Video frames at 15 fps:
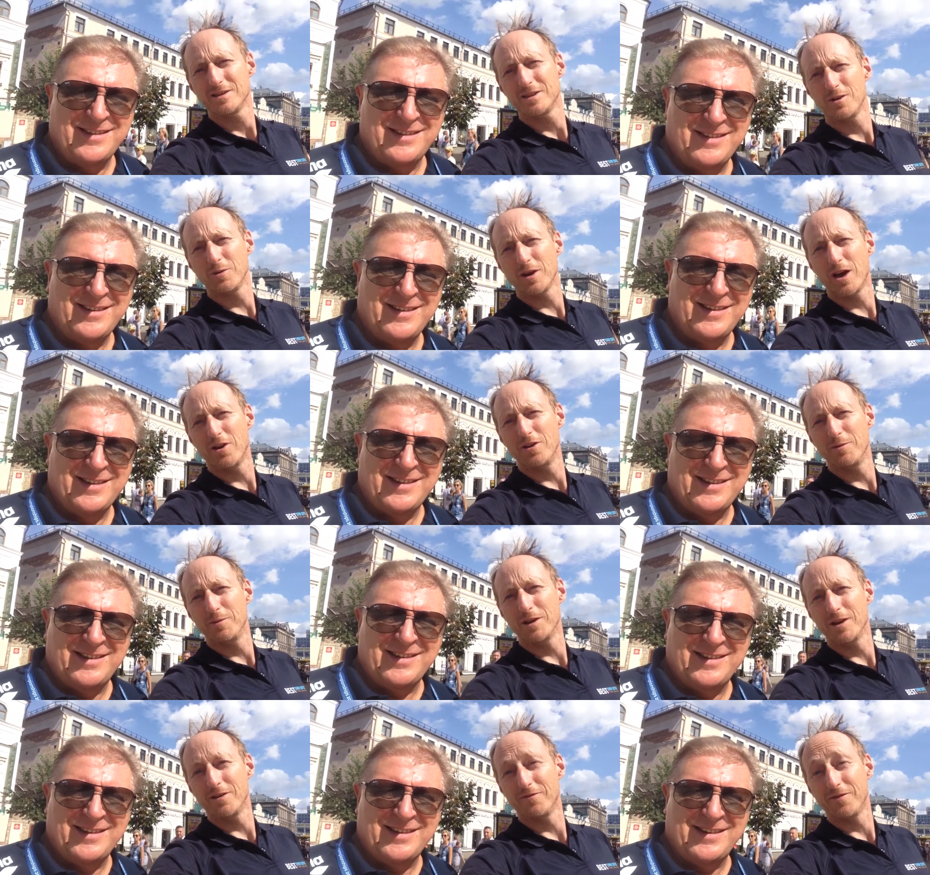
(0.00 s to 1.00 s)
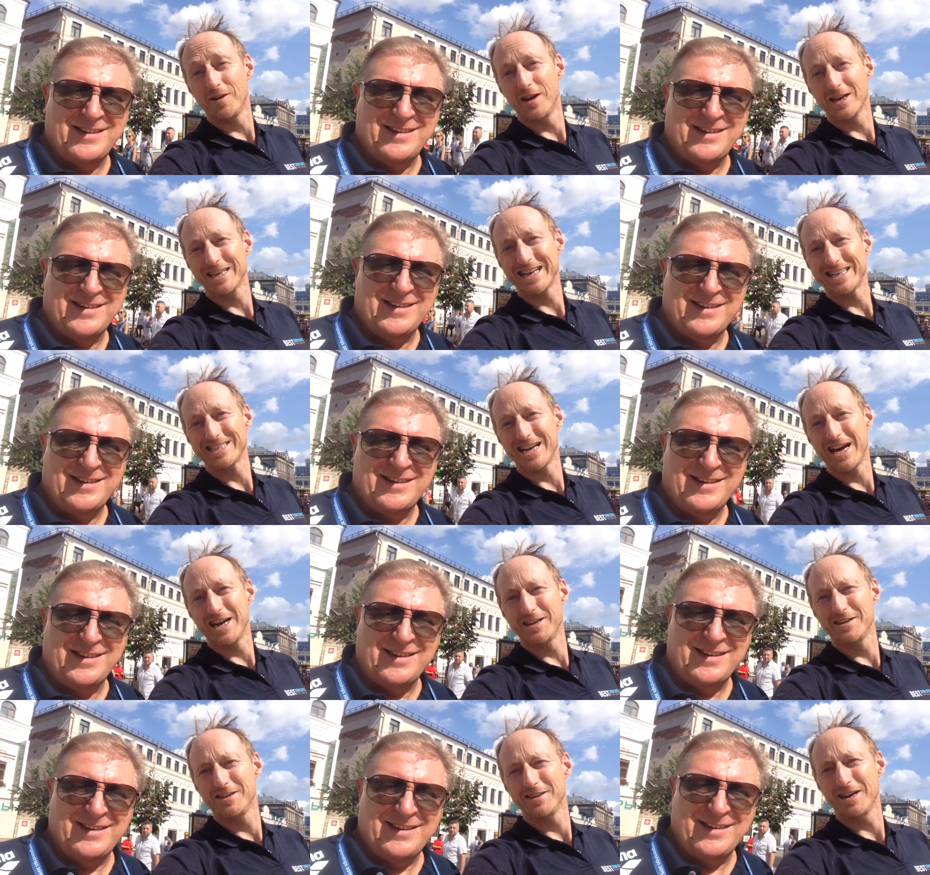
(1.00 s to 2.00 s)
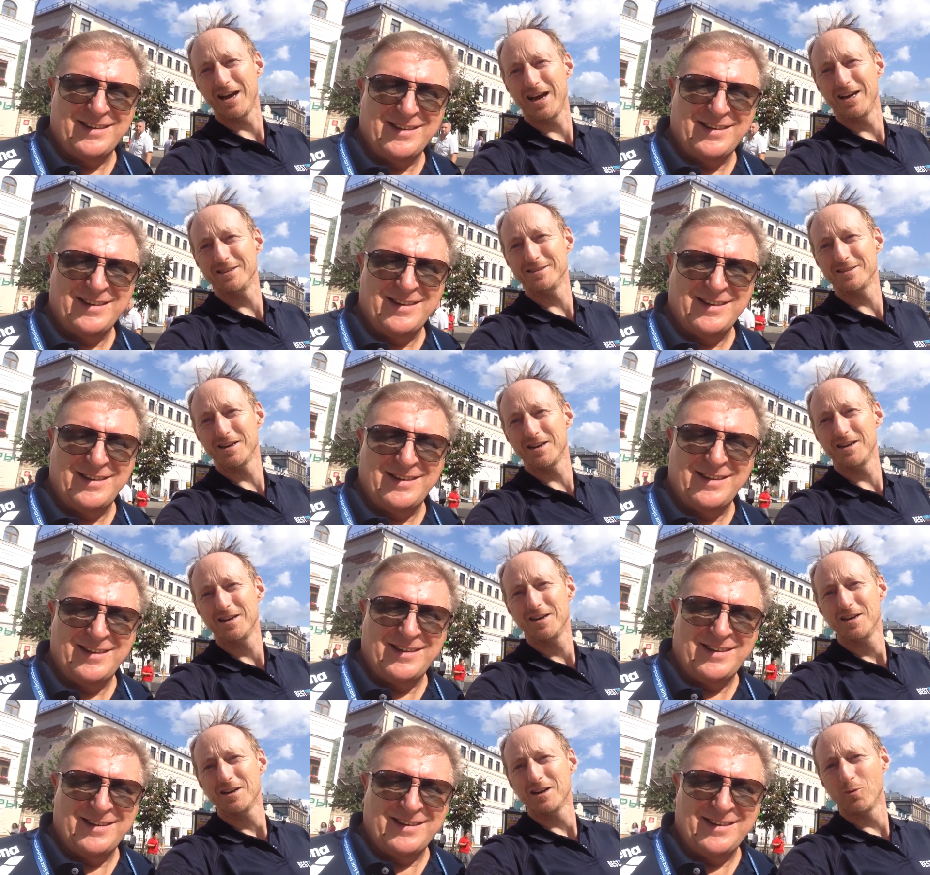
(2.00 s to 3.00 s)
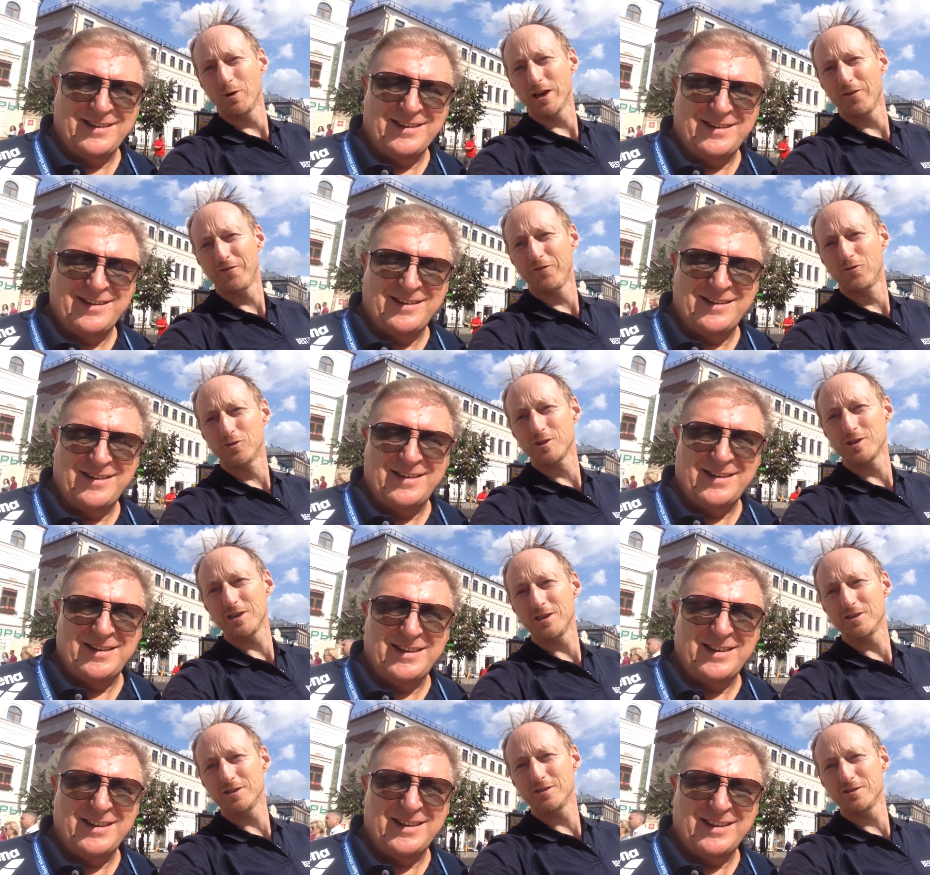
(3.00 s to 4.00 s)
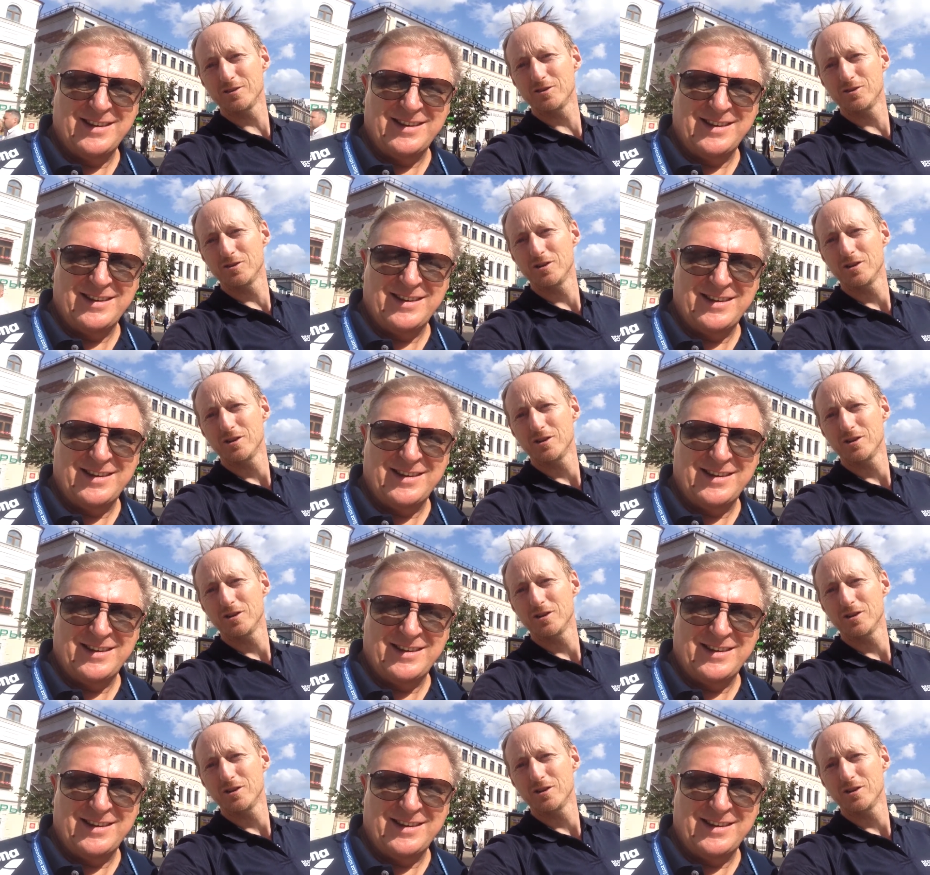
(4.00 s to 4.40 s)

Speaker 1: Here we are in the middle of uh, Kazan, and uh, now we have four seasons